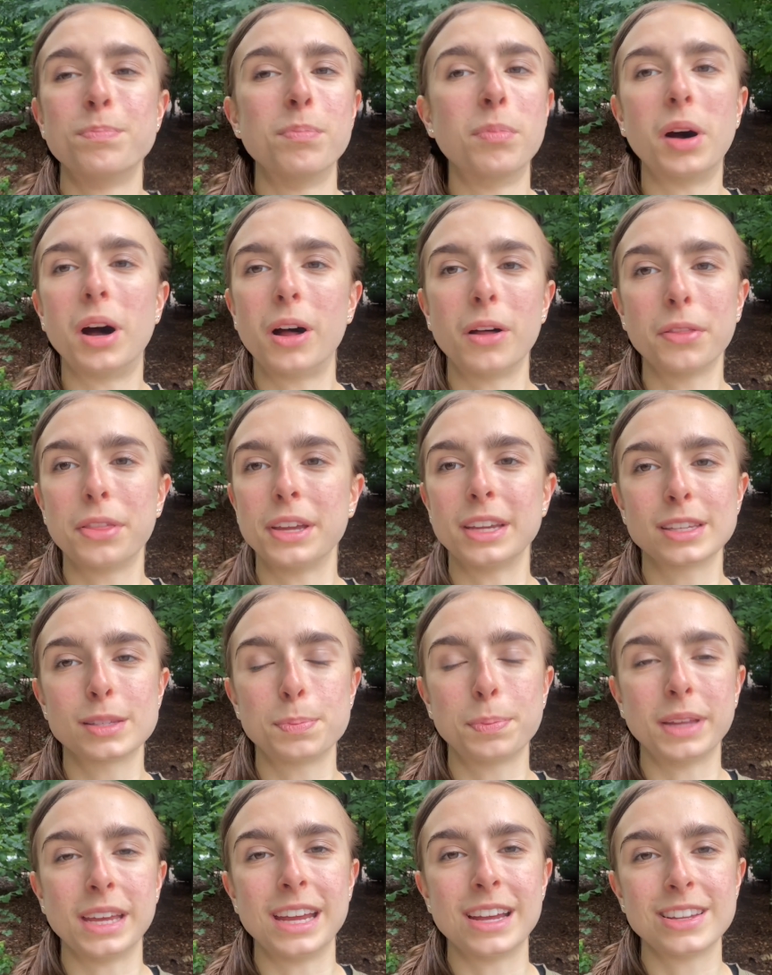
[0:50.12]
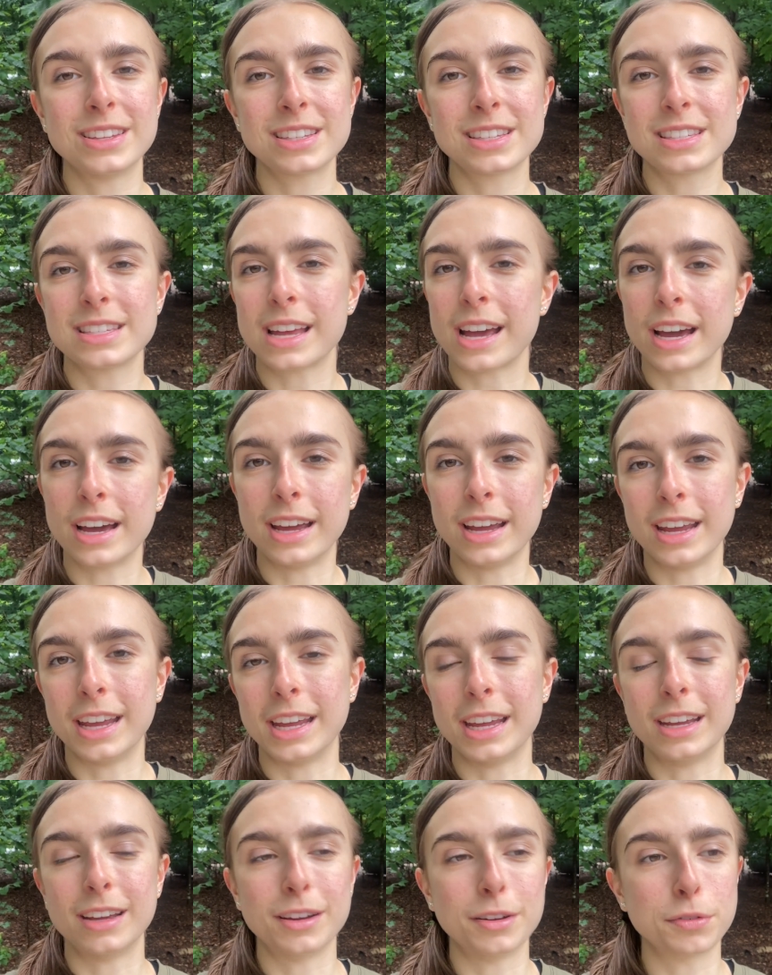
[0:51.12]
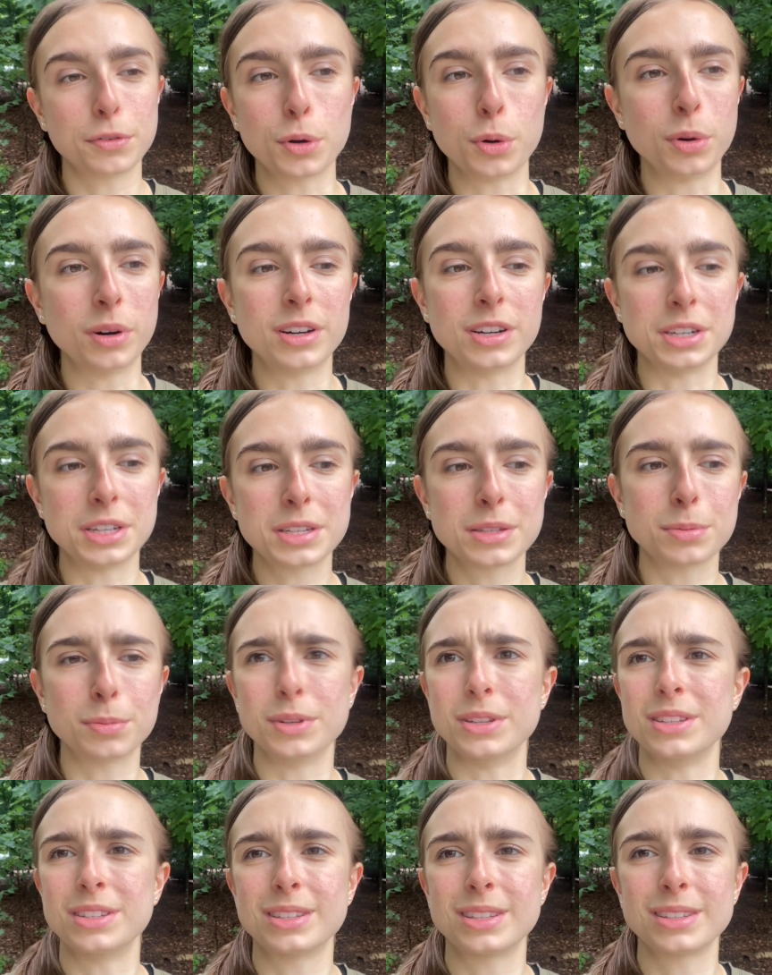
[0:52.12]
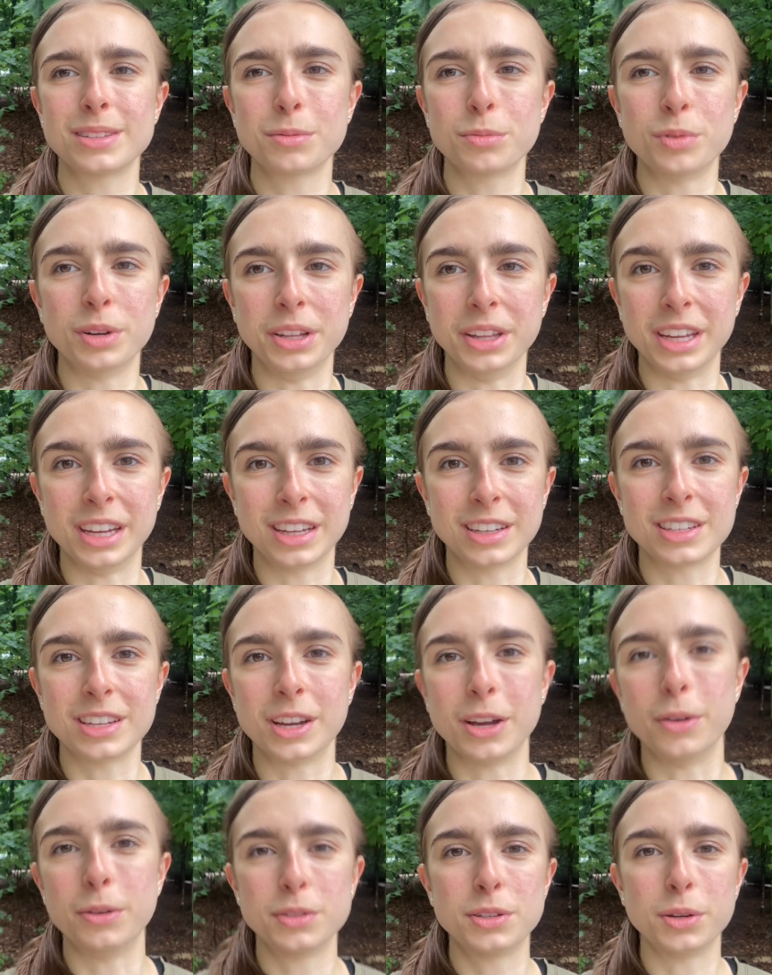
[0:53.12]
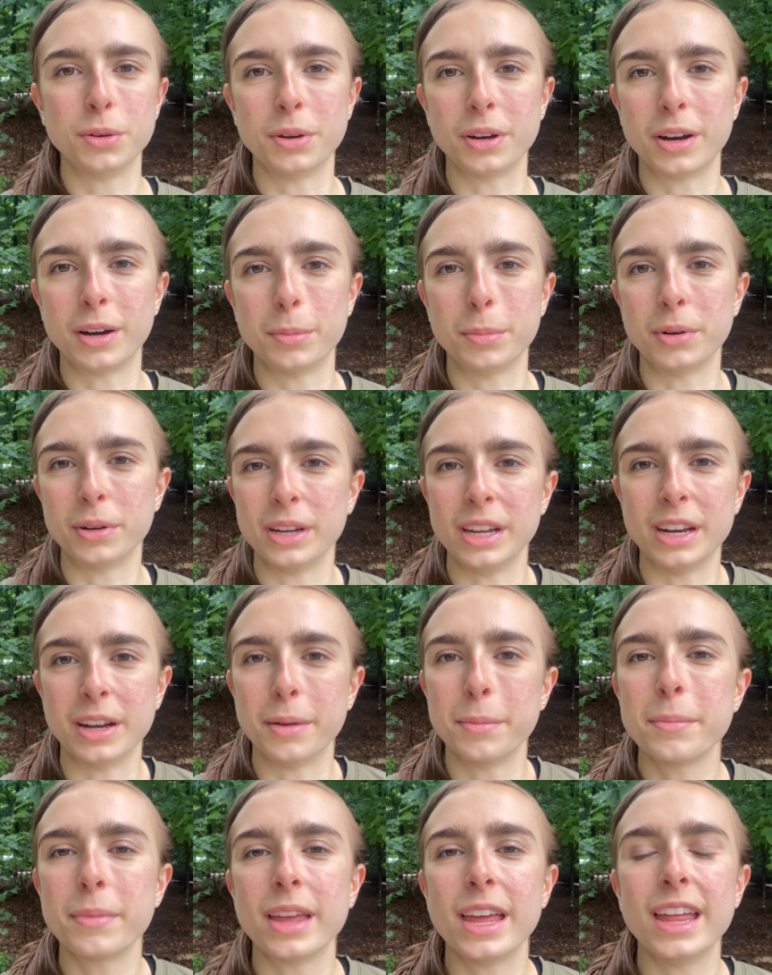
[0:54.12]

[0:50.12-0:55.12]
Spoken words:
all things plants. I, of course, was willing to go to an arboretum.